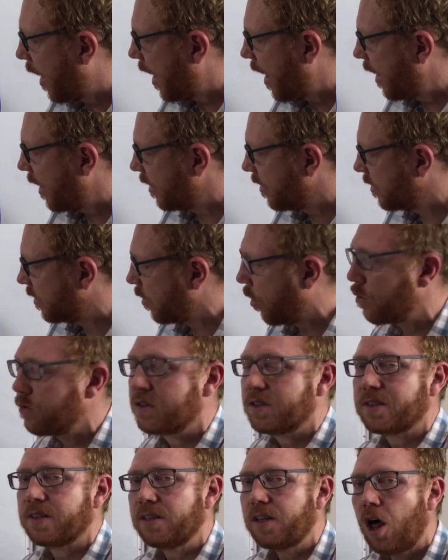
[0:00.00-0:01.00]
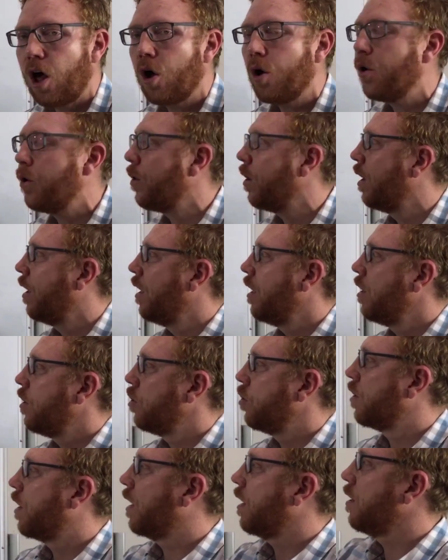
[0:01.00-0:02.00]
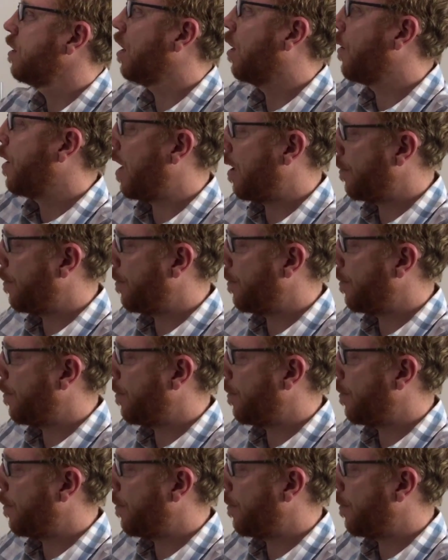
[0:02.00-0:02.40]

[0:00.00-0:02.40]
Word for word: heart is so slow, you're getting no